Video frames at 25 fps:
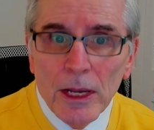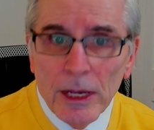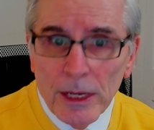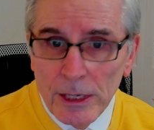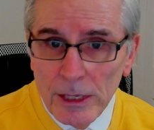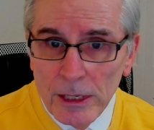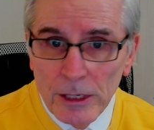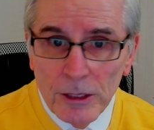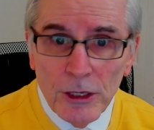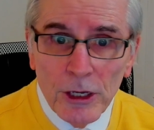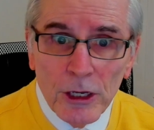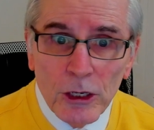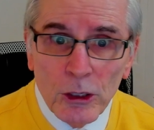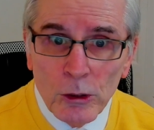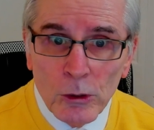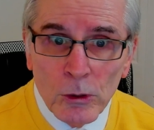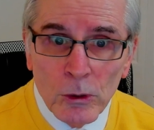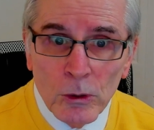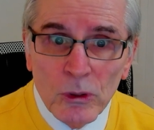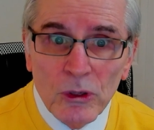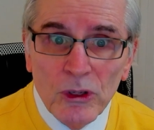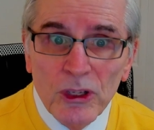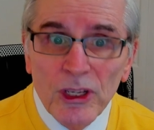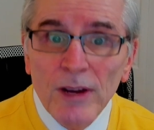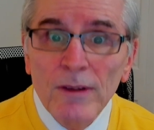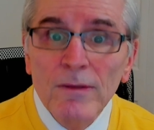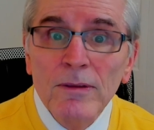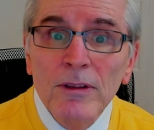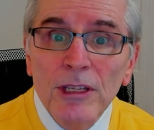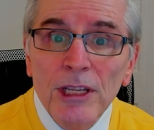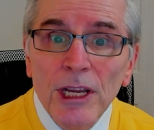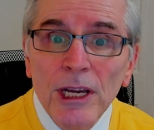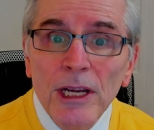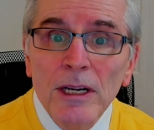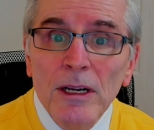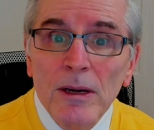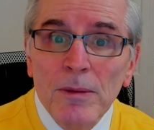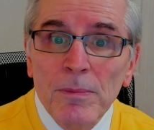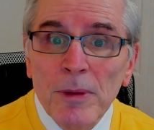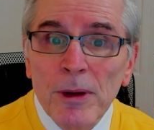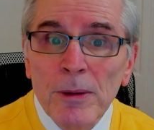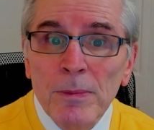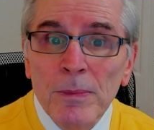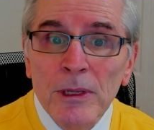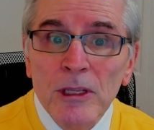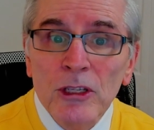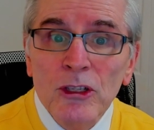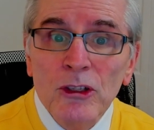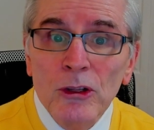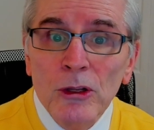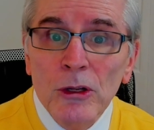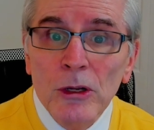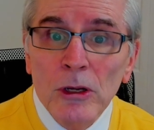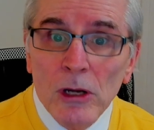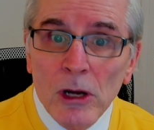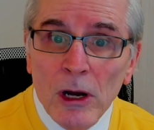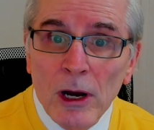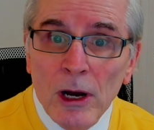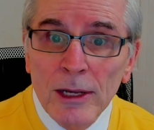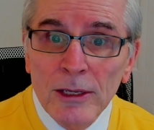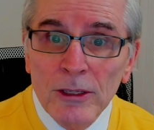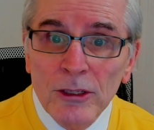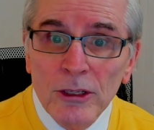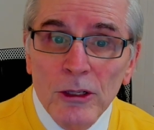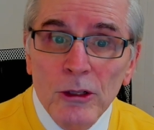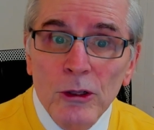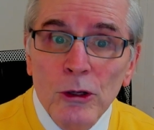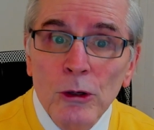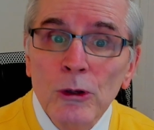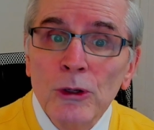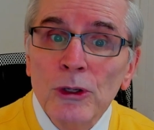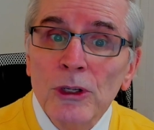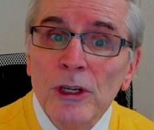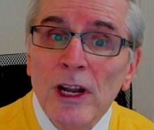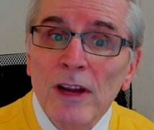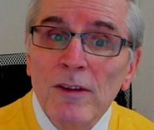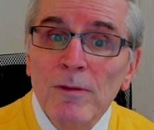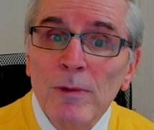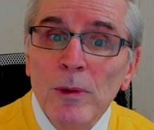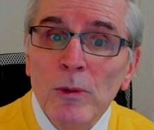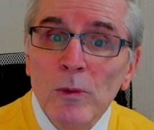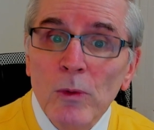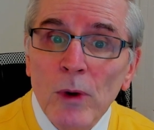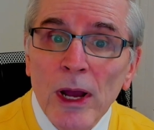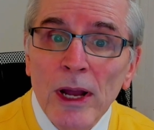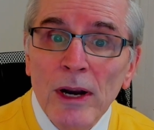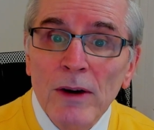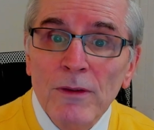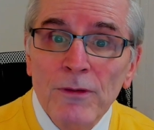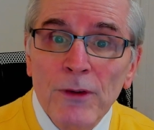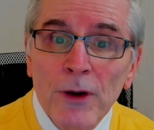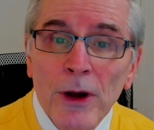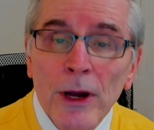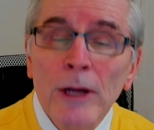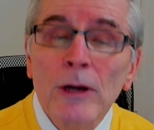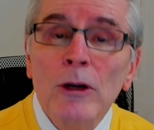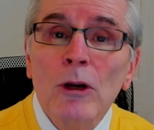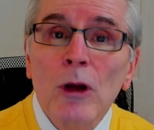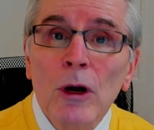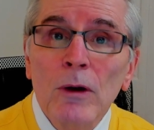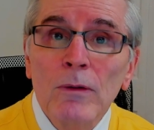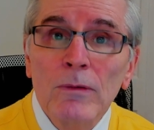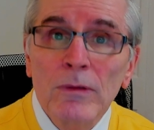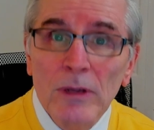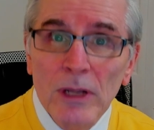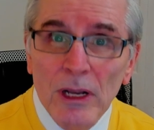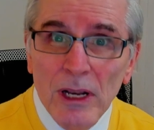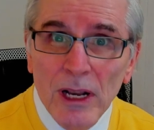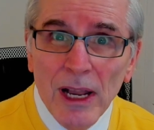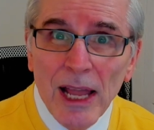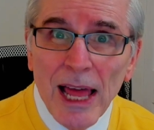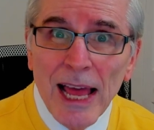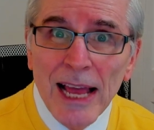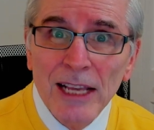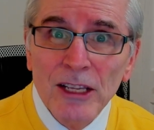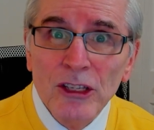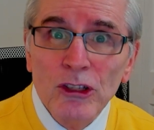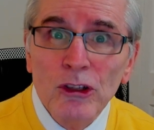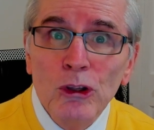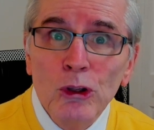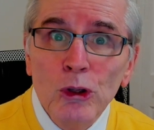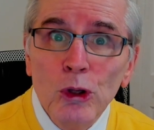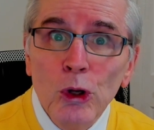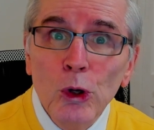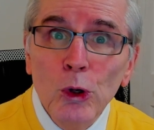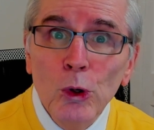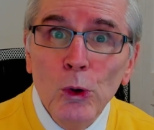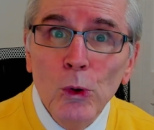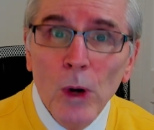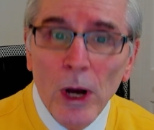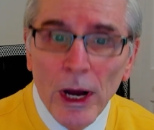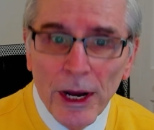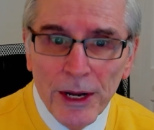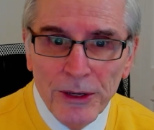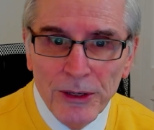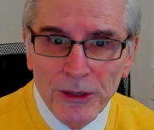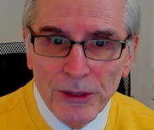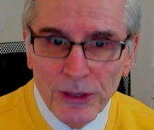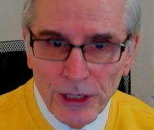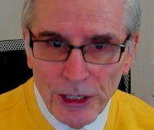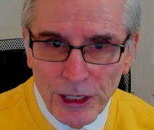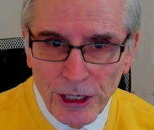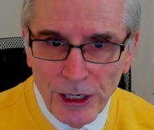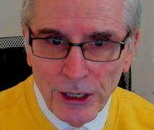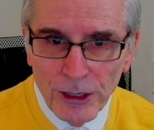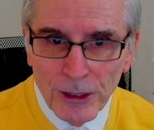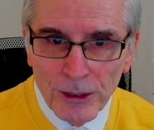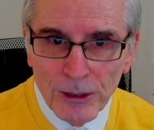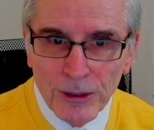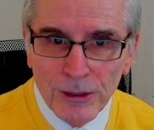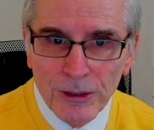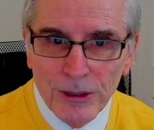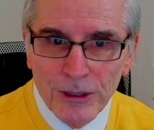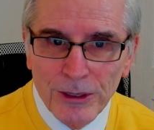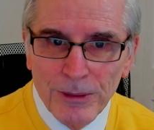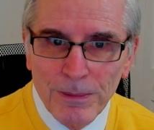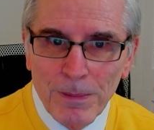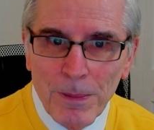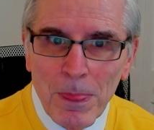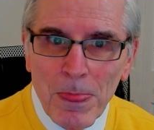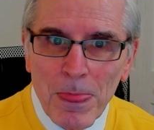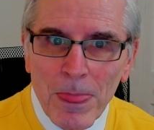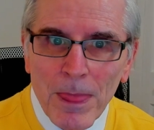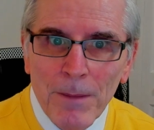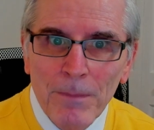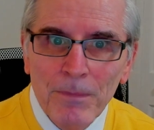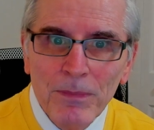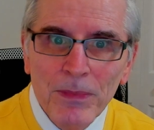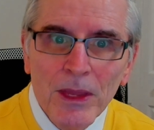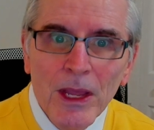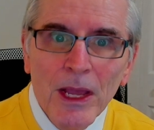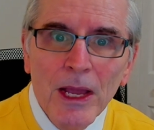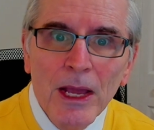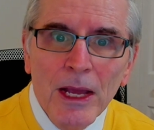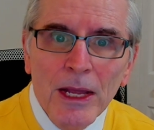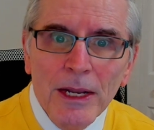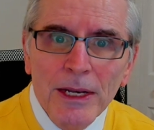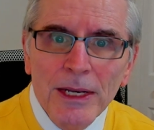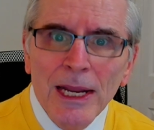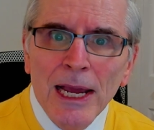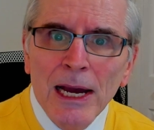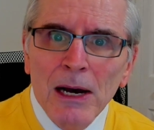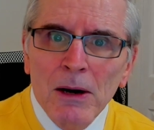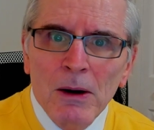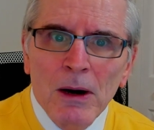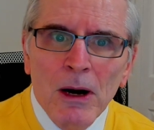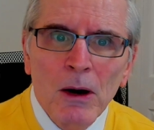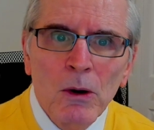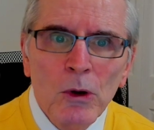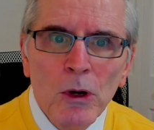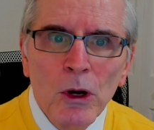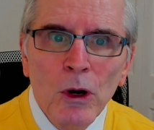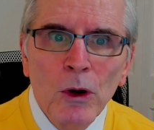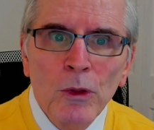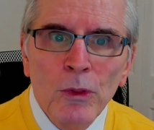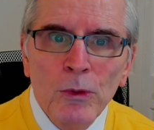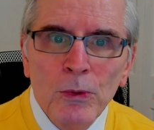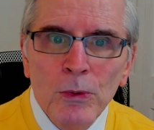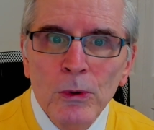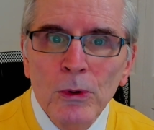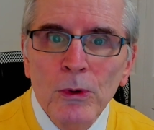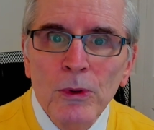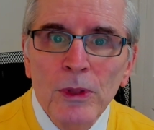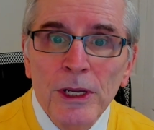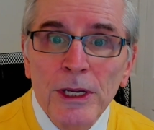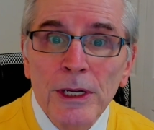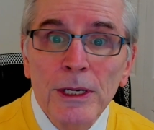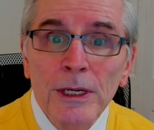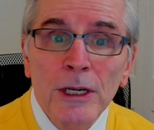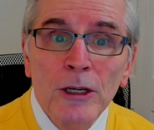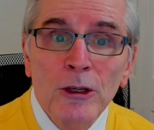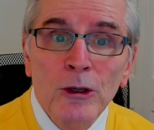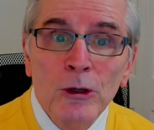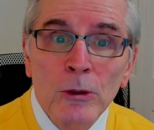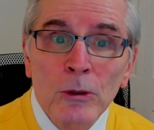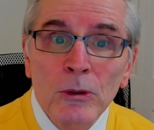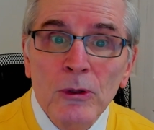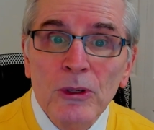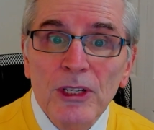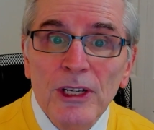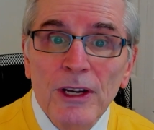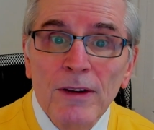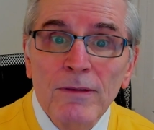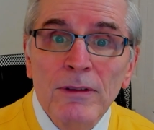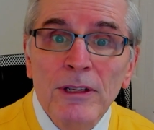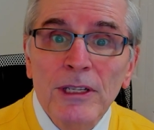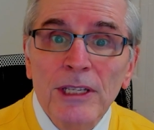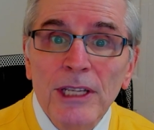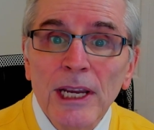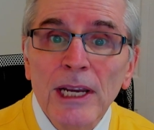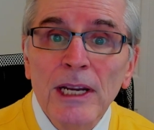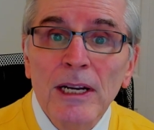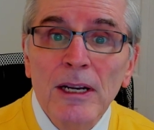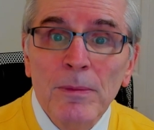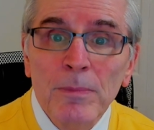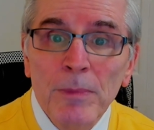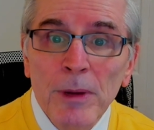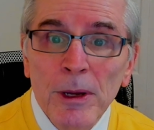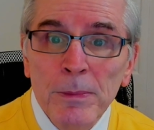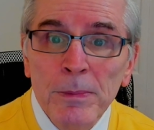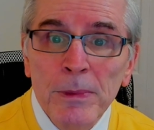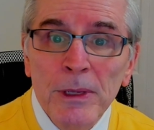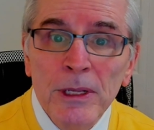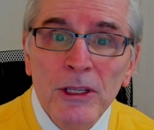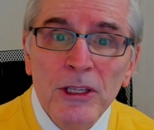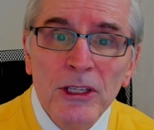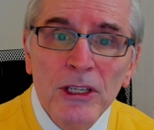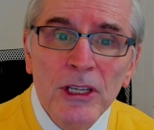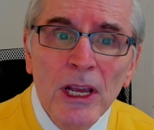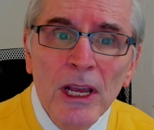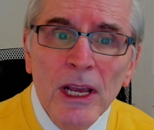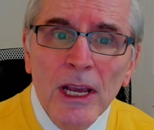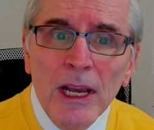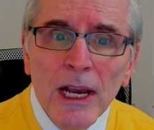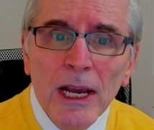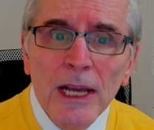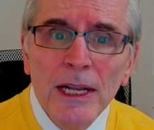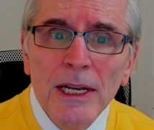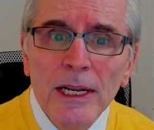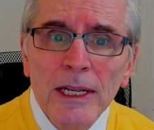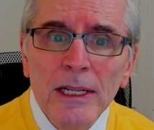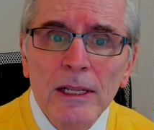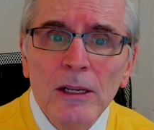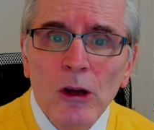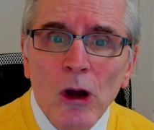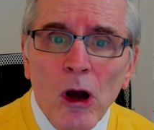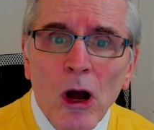An additional 17 amendments to the Constitution have been ratified over the last 200 years. Now I'll go through the additional 17 amendments and then